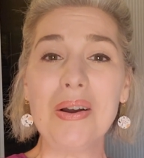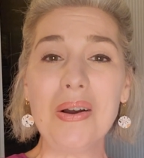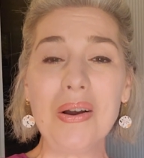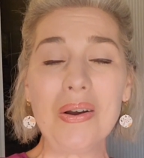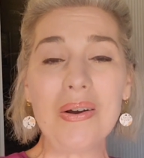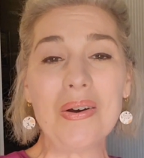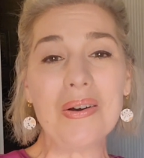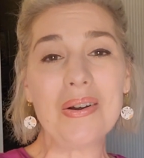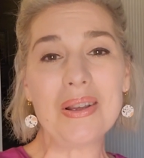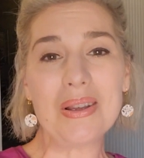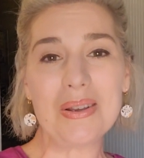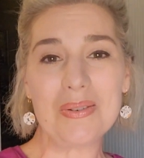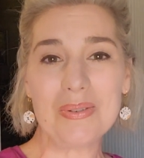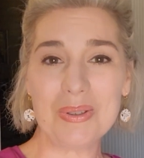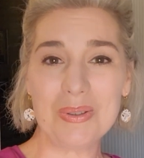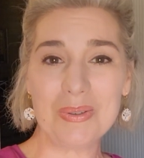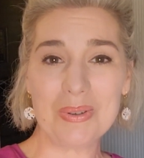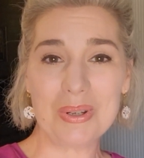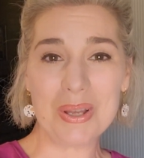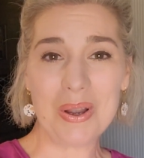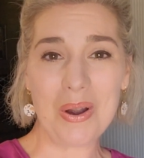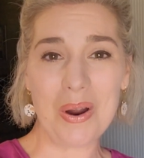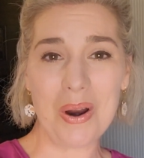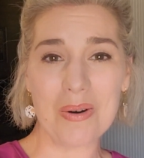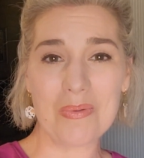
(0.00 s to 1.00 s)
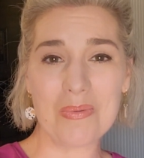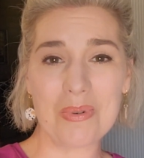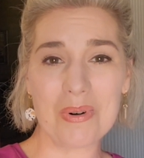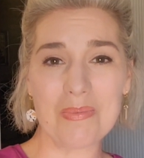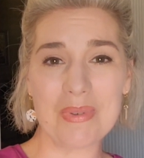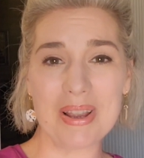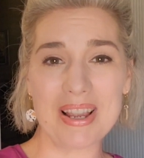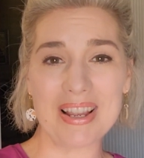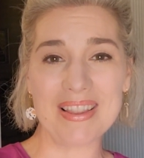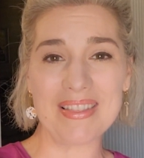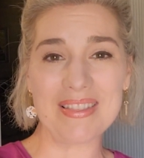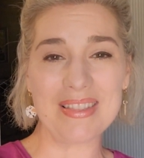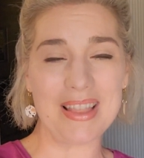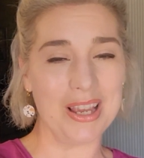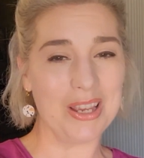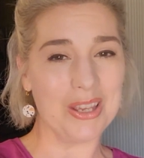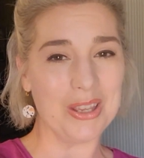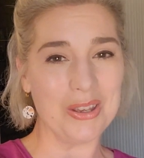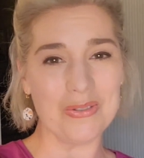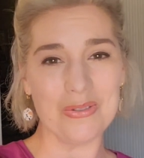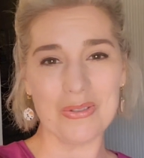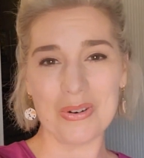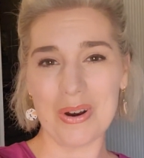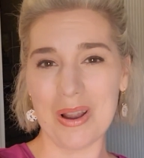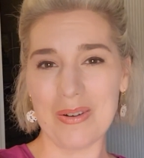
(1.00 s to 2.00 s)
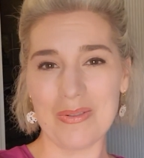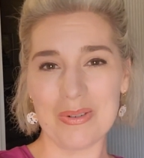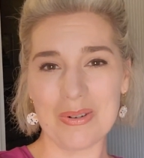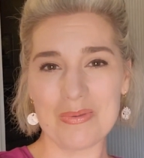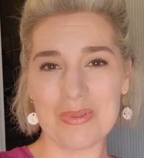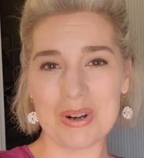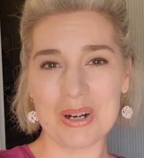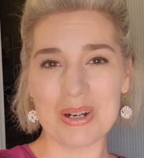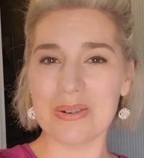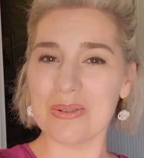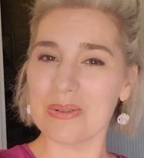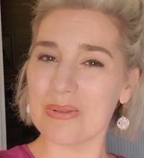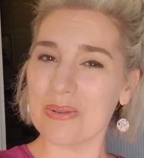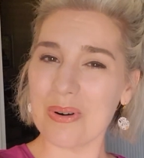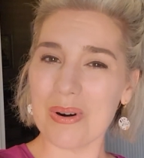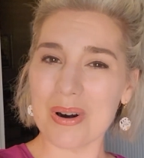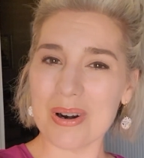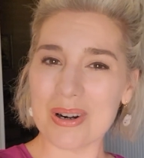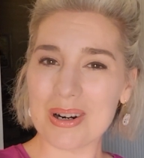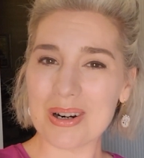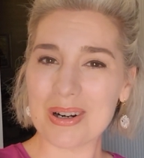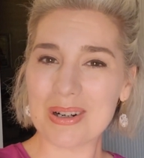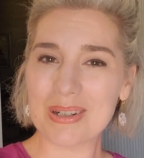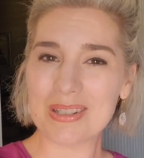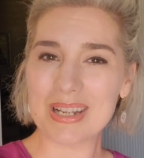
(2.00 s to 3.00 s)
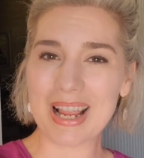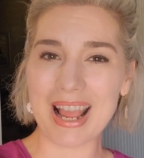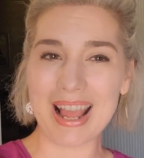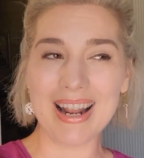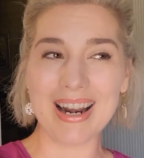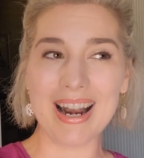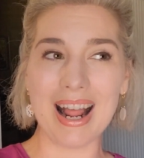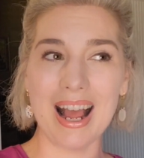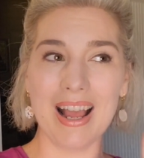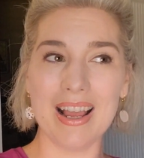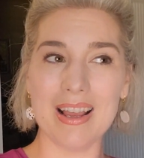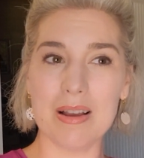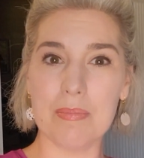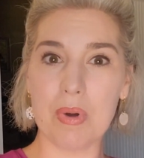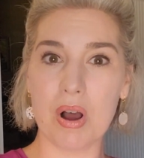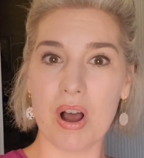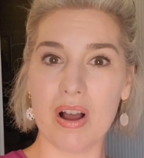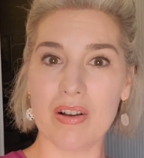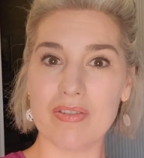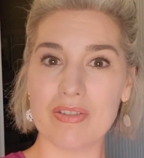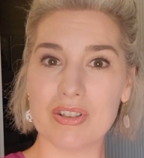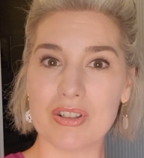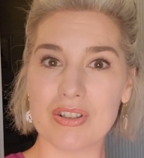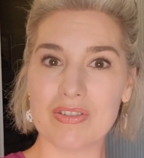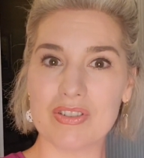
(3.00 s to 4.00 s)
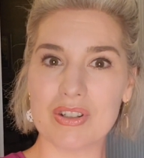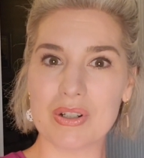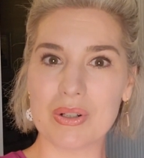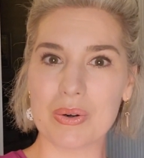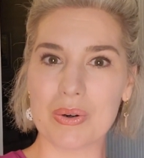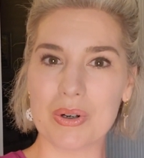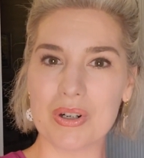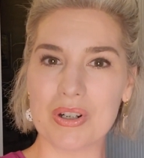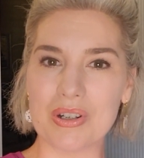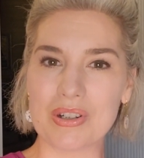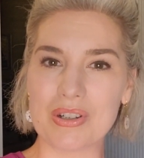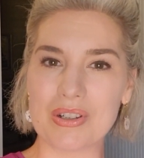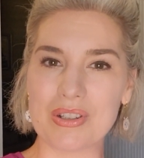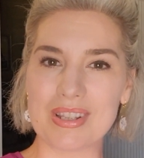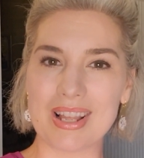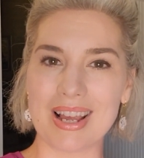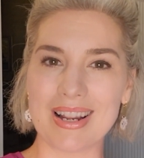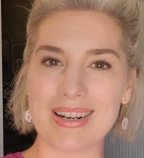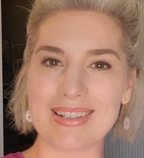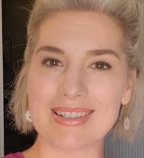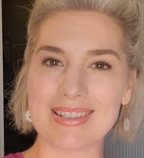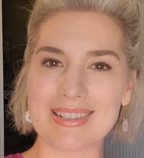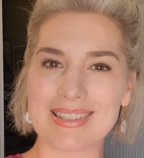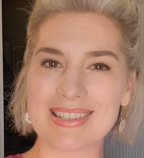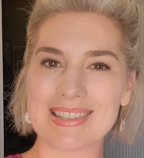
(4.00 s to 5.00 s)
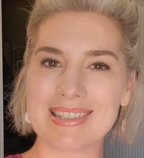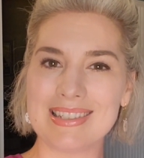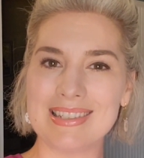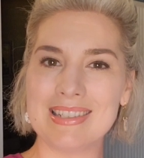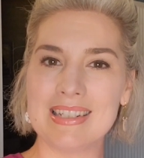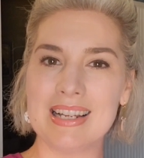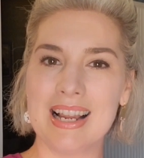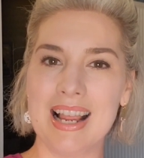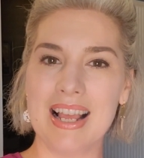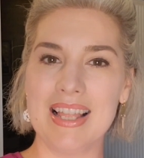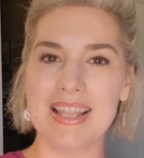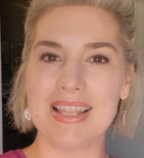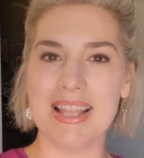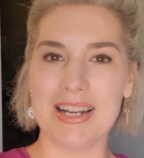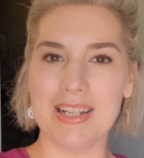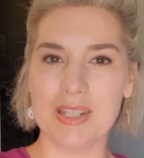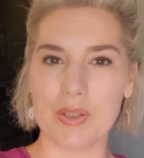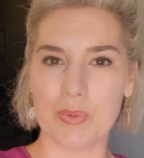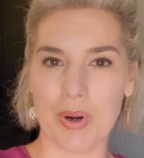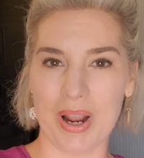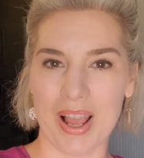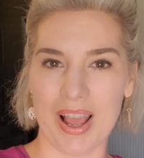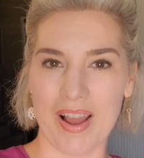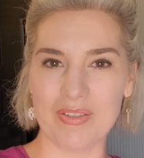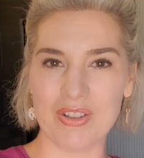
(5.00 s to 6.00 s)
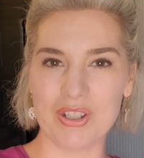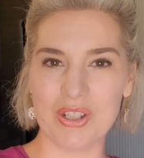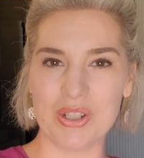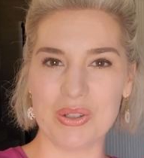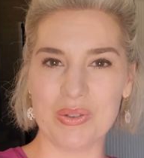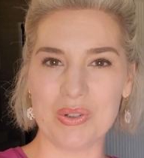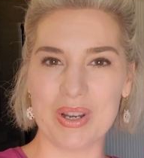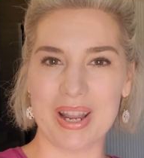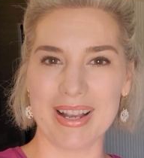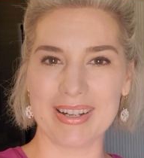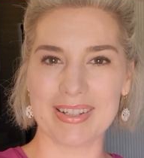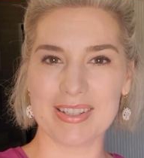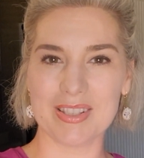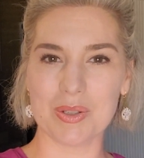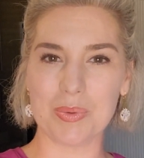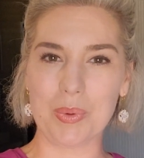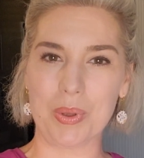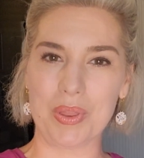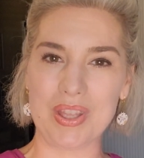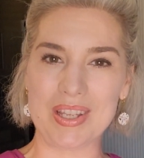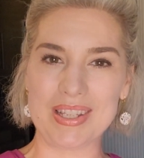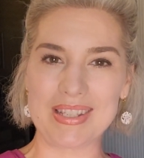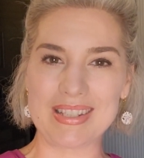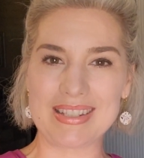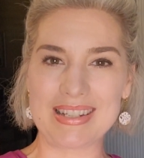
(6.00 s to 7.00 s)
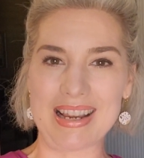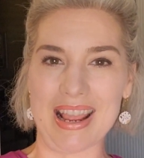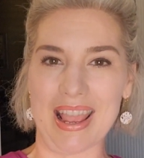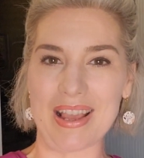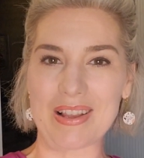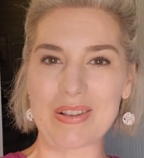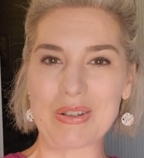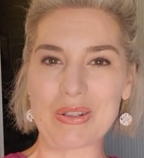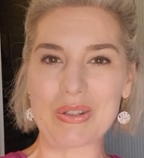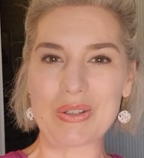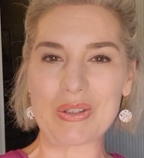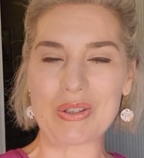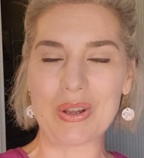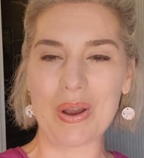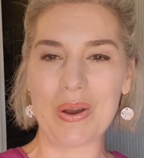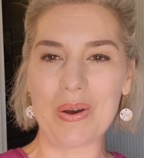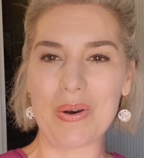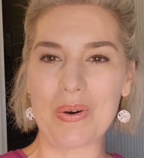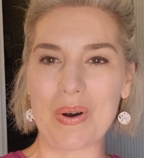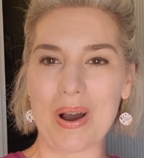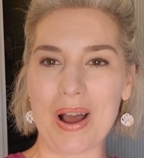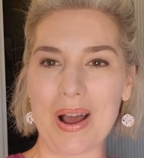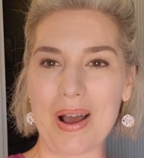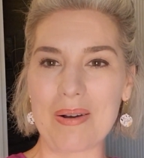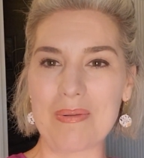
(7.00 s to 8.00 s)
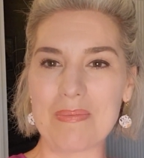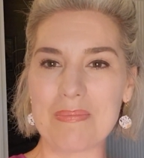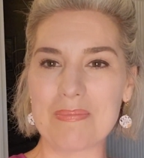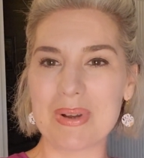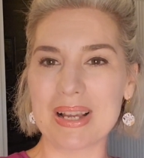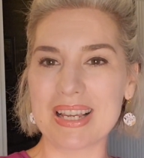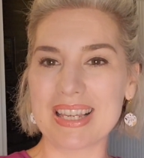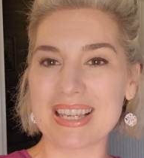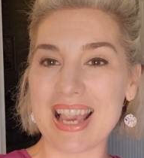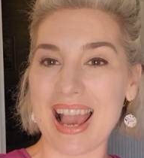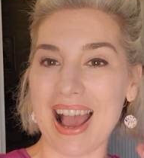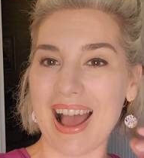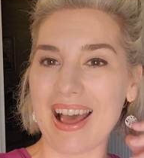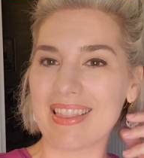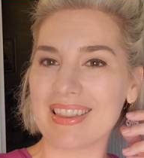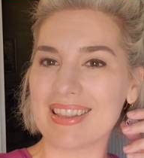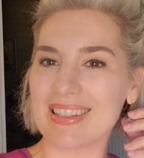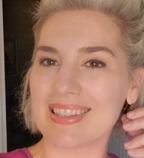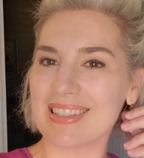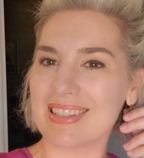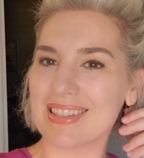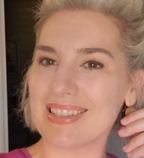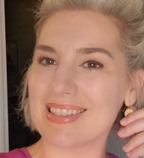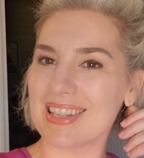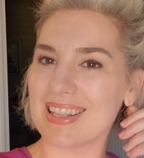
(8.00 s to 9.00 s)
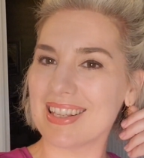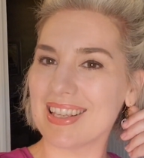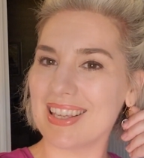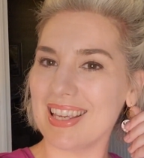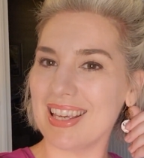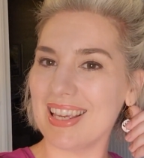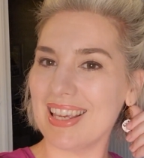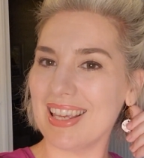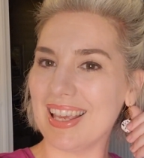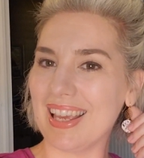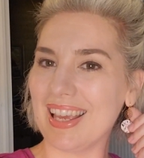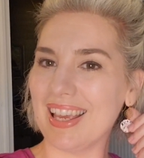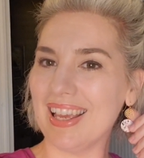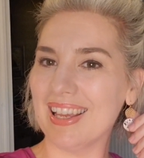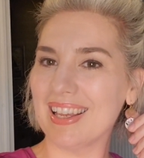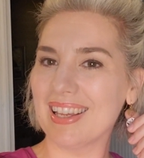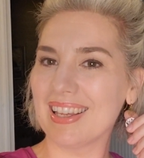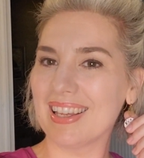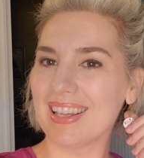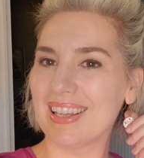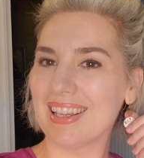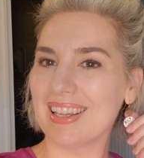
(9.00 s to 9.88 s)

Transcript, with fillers: oh, it was really heartwarming, and thank you for everyone who ordered, and I am off to fill orders. That is That is what I have to do next with this day. So, um, but yeah, this is the Kiki